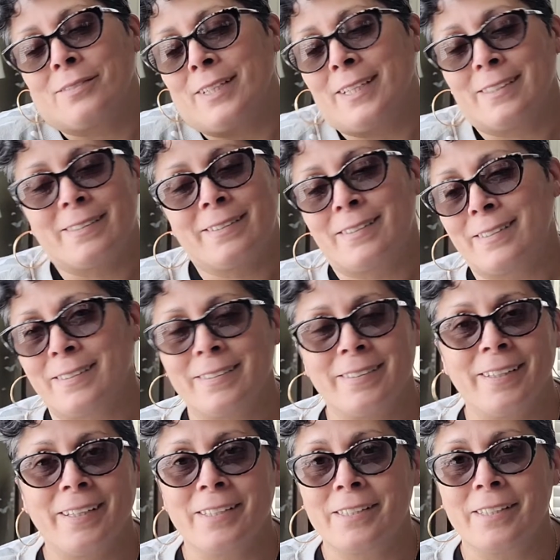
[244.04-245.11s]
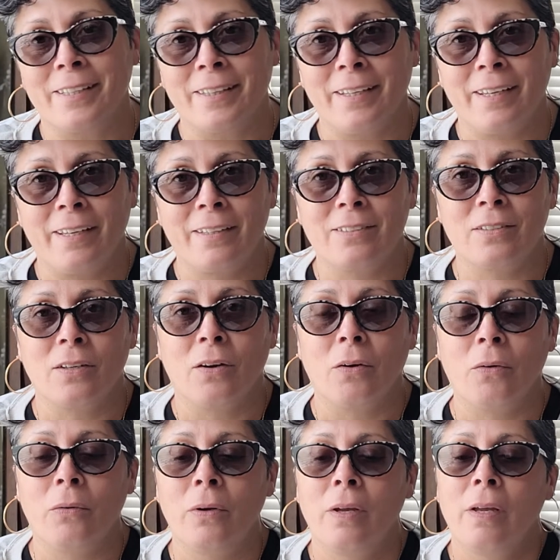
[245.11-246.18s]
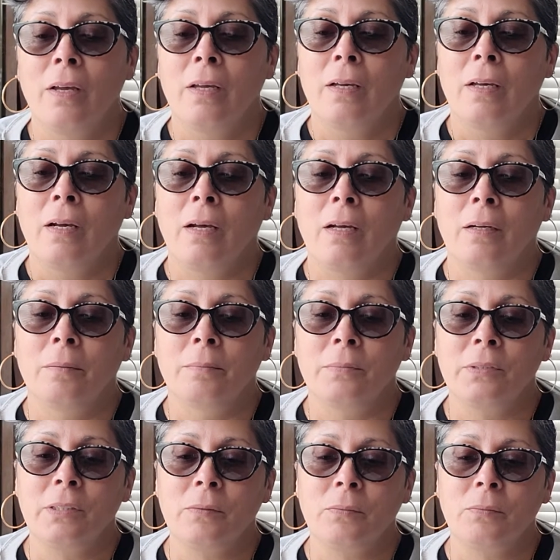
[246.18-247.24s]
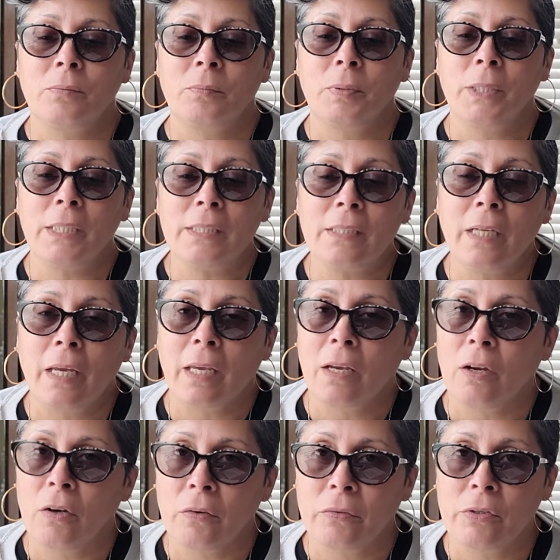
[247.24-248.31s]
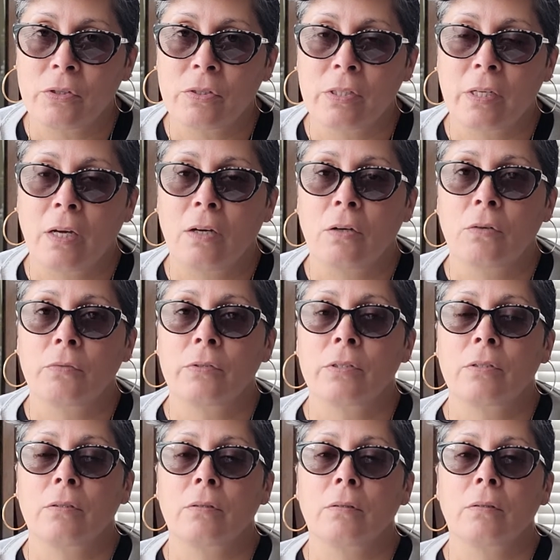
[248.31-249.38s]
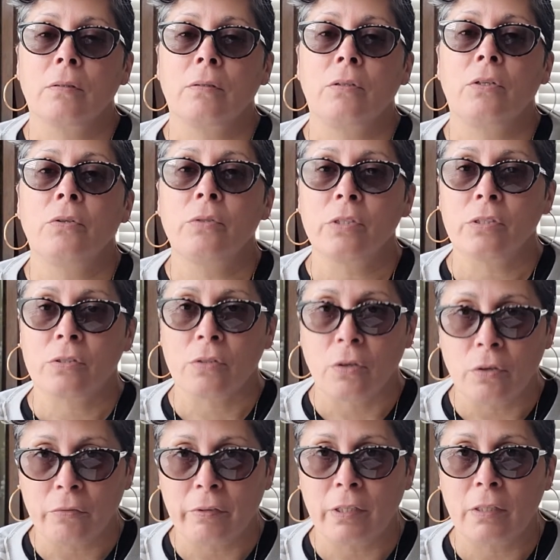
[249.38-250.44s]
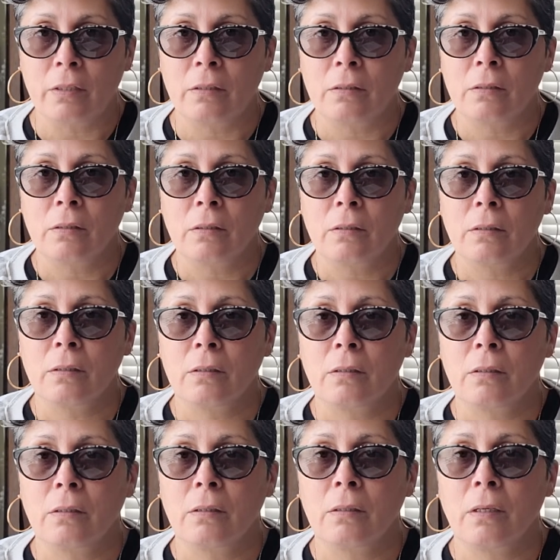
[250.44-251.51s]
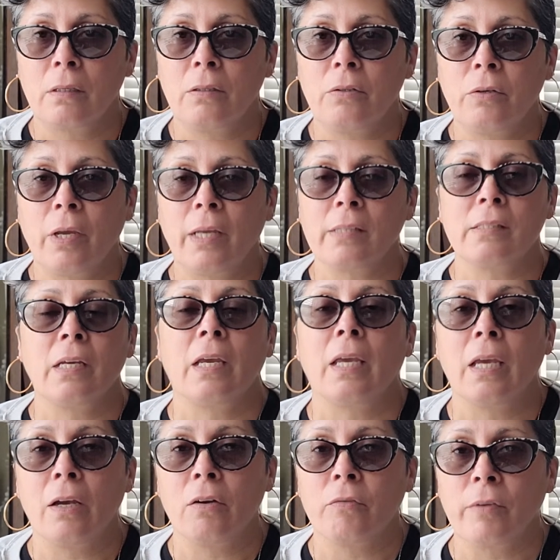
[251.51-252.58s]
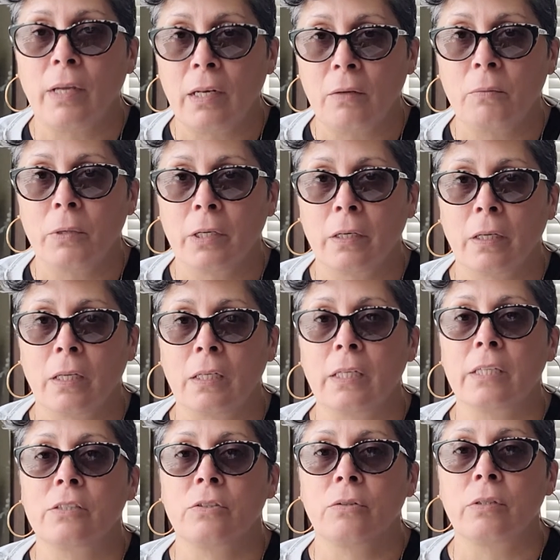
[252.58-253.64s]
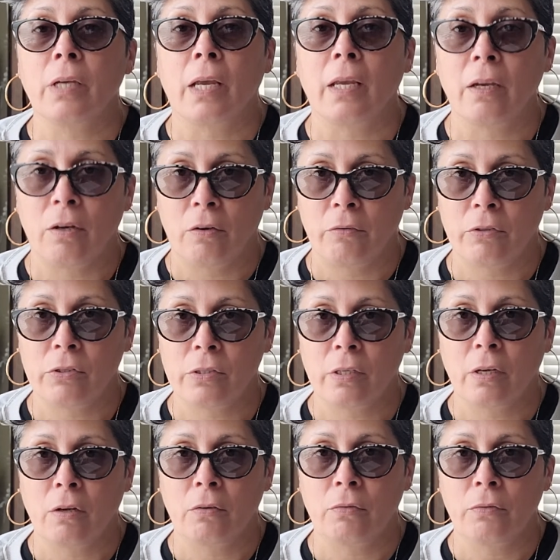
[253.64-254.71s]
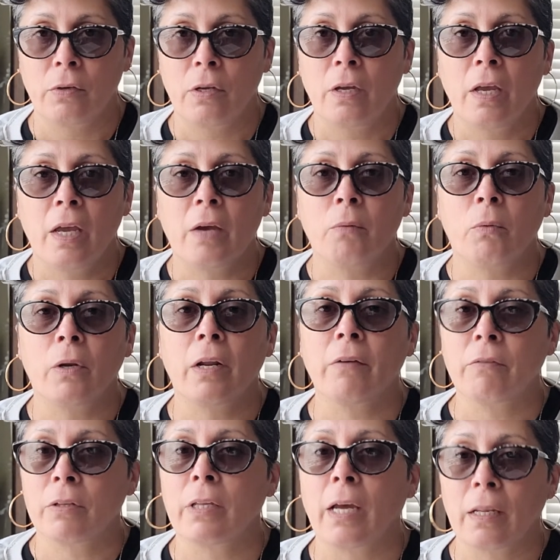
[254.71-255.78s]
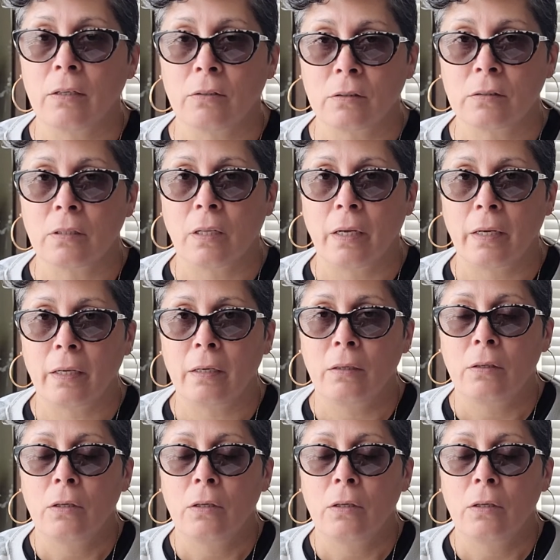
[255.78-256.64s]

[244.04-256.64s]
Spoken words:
it's a thing. So um, please take care of yourselves. You deserve it. You can't take care of anyone unless you take care of yourself, and whatever that looks like,